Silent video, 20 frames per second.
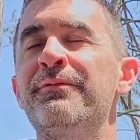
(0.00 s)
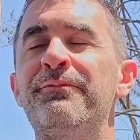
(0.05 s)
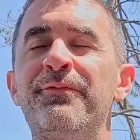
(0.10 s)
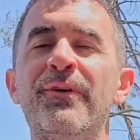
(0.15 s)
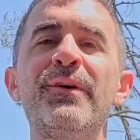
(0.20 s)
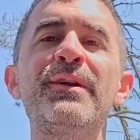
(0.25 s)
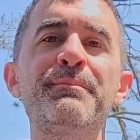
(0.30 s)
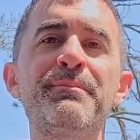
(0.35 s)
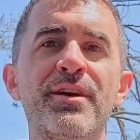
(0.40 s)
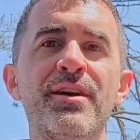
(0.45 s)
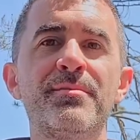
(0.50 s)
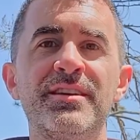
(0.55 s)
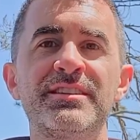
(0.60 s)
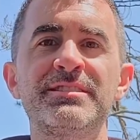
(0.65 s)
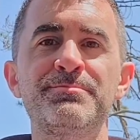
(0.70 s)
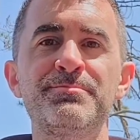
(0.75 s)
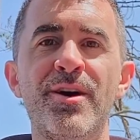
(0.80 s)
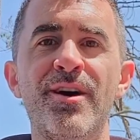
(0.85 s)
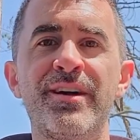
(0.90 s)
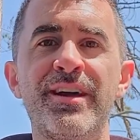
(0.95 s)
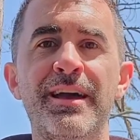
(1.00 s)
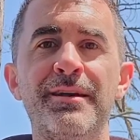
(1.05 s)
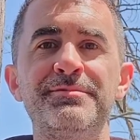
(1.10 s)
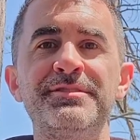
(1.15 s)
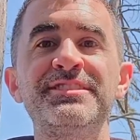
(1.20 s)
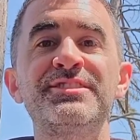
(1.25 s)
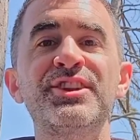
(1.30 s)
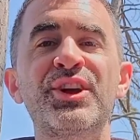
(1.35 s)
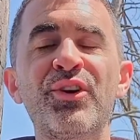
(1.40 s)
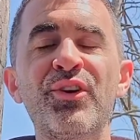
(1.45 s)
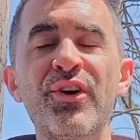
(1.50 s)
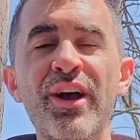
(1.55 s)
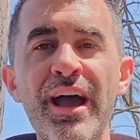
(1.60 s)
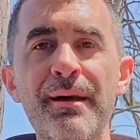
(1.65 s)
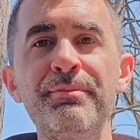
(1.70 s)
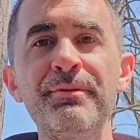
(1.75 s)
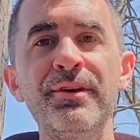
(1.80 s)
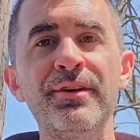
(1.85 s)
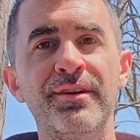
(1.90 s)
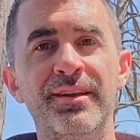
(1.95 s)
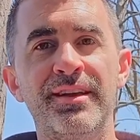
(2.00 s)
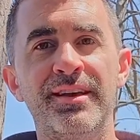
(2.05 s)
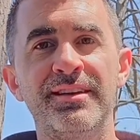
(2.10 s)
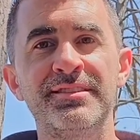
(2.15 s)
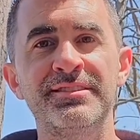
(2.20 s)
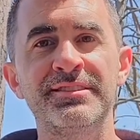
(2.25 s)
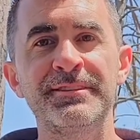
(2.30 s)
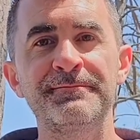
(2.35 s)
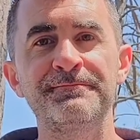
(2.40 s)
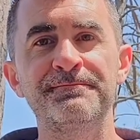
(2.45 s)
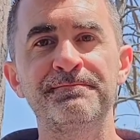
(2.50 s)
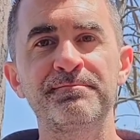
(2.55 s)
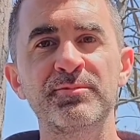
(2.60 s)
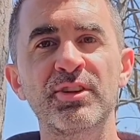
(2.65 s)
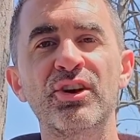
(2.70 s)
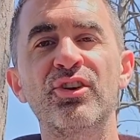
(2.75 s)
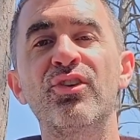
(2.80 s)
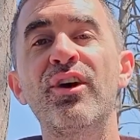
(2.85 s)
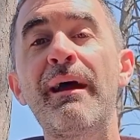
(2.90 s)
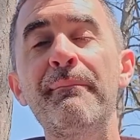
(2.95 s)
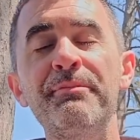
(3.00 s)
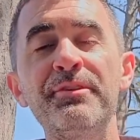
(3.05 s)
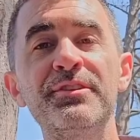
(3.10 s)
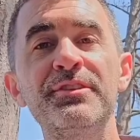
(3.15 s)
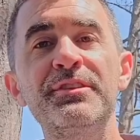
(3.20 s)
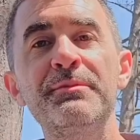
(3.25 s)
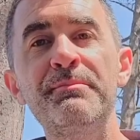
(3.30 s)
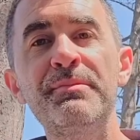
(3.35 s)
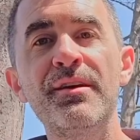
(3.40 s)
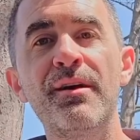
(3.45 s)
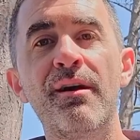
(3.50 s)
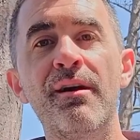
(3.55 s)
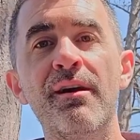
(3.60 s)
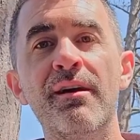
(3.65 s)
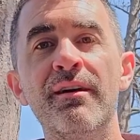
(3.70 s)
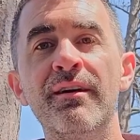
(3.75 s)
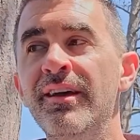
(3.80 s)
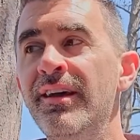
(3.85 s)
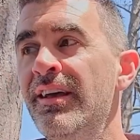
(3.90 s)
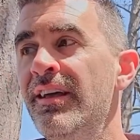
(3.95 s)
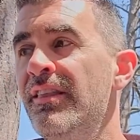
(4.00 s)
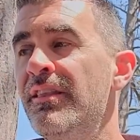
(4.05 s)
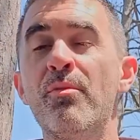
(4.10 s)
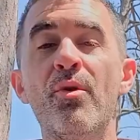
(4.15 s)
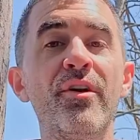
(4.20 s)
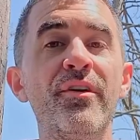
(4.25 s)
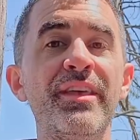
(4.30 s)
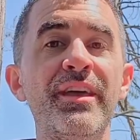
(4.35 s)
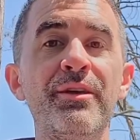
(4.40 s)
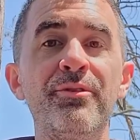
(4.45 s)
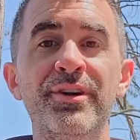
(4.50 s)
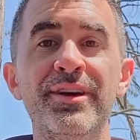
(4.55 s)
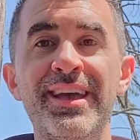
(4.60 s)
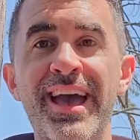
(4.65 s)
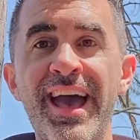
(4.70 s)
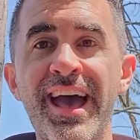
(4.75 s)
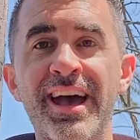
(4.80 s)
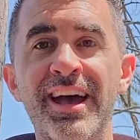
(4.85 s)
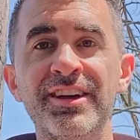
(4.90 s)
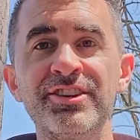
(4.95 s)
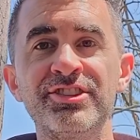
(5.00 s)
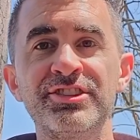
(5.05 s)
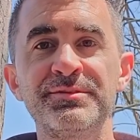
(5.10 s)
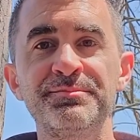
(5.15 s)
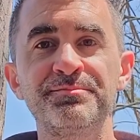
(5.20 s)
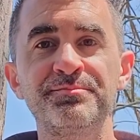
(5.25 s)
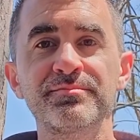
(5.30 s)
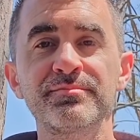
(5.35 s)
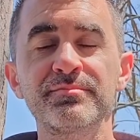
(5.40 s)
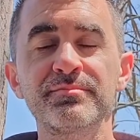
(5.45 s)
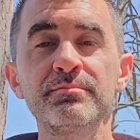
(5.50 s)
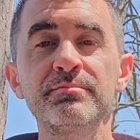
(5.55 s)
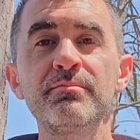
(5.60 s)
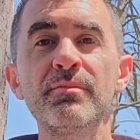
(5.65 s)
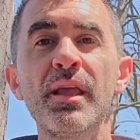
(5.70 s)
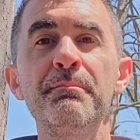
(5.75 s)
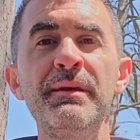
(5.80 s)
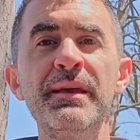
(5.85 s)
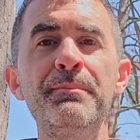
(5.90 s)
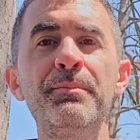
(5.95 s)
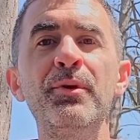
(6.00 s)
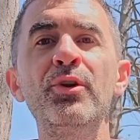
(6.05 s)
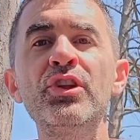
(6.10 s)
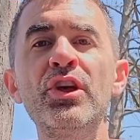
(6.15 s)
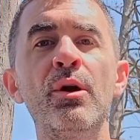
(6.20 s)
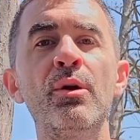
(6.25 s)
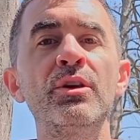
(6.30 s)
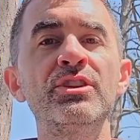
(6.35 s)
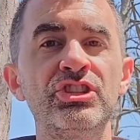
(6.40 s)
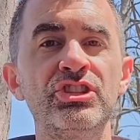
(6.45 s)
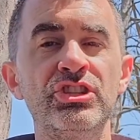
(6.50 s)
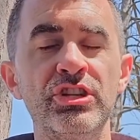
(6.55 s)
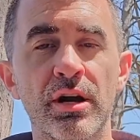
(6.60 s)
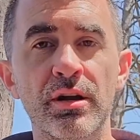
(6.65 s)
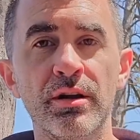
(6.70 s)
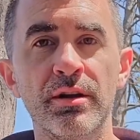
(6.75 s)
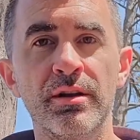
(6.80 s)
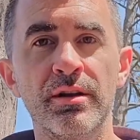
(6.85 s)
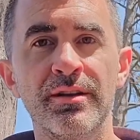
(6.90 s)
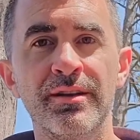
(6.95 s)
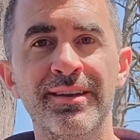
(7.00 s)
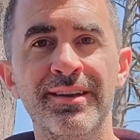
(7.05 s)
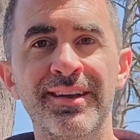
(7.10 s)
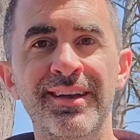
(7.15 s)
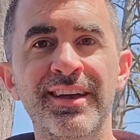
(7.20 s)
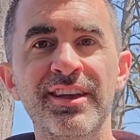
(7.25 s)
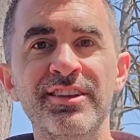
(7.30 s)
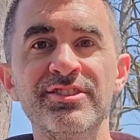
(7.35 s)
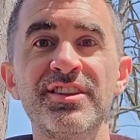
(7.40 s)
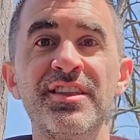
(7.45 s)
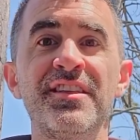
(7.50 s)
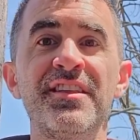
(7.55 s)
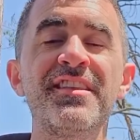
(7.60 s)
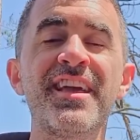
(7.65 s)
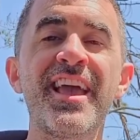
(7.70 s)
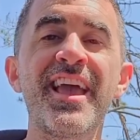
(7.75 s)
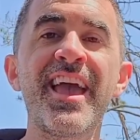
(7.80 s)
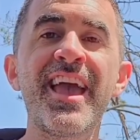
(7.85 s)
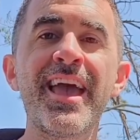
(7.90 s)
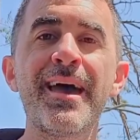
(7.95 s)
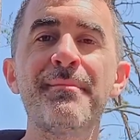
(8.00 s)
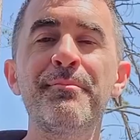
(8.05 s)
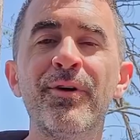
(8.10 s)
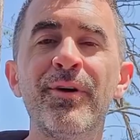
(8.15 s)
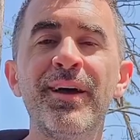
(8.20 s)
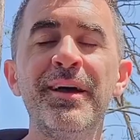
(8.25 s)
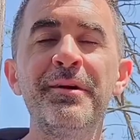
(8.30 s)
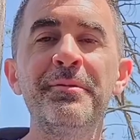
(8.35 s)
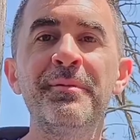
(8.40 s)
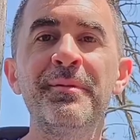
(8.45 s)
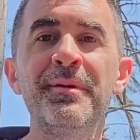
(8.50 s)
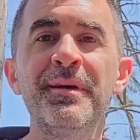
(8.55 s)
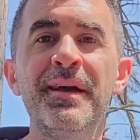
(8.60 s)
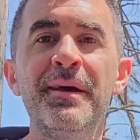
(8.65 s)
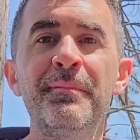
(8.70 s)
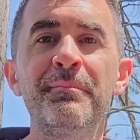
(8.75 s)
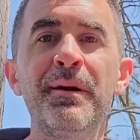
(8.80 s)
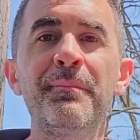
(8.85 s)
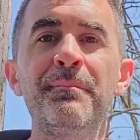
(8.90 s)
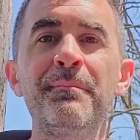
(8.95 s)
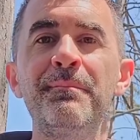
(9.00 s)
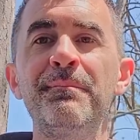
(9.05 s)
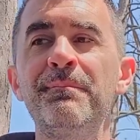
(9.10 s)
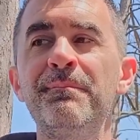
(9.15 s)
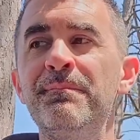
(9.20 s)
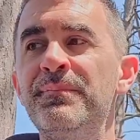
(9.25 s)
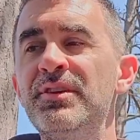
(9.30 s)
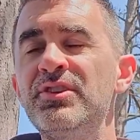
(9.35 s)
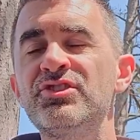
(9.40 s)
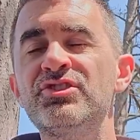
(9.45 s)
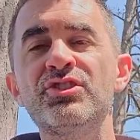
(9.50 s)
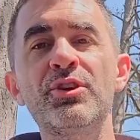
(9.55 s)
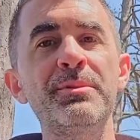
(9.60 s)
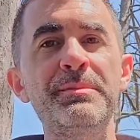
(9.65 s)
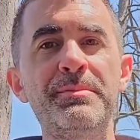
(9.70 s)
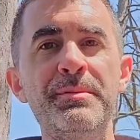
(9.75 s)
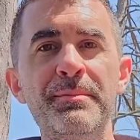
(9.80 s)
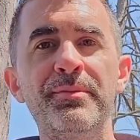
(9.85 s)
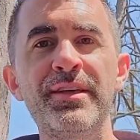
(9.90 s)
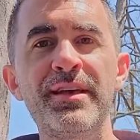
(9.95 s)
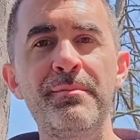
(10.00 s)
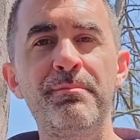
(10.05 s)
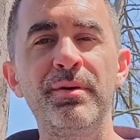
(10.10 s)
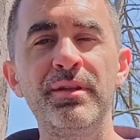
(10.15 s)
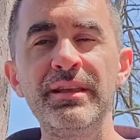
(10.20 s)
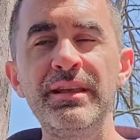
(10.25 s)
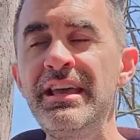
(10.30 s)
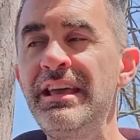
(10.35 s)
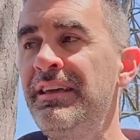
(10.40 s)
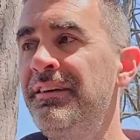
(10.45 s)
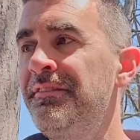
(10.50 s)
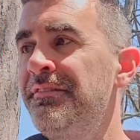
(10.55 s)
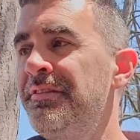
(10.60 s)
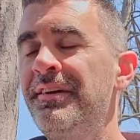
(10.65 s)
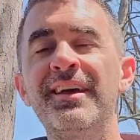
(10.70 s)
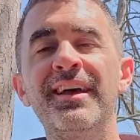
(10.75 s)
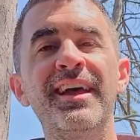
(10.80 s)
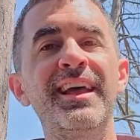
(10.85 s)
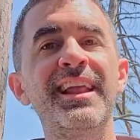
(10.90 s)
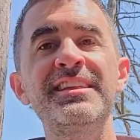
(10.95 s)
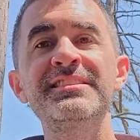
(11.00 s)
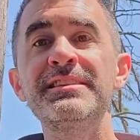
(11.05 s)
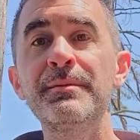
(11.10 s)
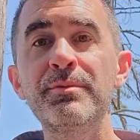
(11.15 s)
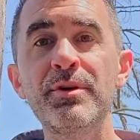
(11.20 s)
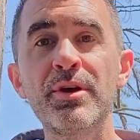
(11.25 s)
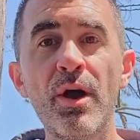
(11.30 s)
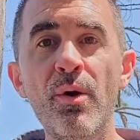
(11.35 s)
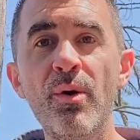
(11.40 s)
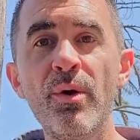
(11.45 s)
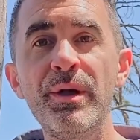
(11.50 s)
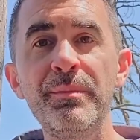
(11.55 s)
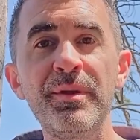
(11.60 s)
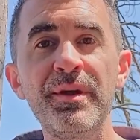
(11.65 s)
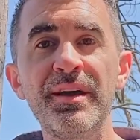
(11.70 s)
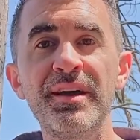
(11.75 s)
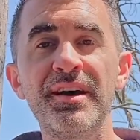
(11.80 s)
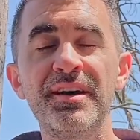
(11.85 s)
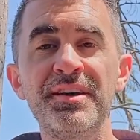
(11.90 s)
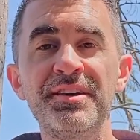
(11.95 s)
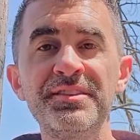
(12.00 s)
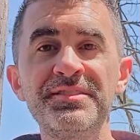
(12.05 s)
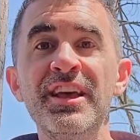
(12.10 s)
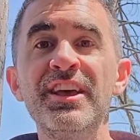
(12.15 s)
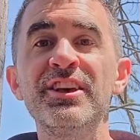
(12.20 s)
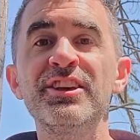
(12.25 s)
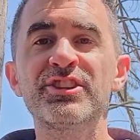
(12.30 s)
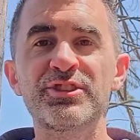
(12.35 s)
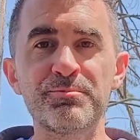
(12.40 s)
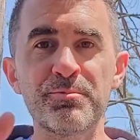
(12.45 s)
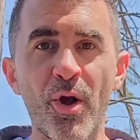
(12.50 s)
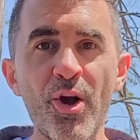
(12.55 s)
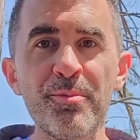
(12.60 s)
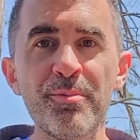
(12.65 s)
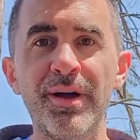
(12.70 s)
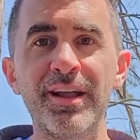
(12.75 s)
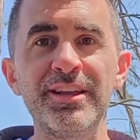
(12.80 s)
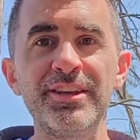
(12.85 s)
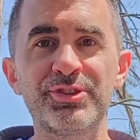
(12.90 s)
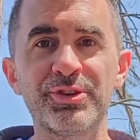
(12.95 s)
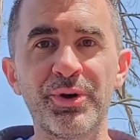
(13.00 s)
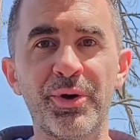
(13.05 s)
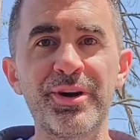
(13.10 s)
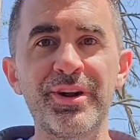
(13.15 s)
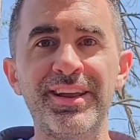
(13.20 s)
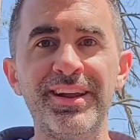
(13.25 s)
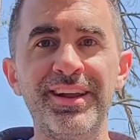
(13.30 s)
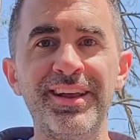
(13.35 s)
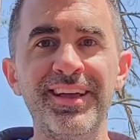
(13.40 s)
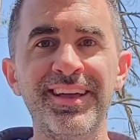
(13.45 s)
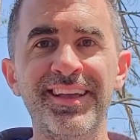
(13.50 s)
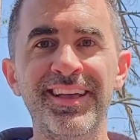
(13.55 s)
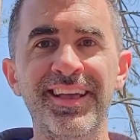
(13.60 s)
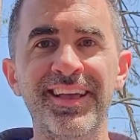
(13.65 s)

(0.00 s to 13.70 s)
the funny part about small caps is the crappier it is, crappier the PR, the more they rehash, people know it's junk. So then they hammer it but there's so many people that believe it ends up going because smart money shorted,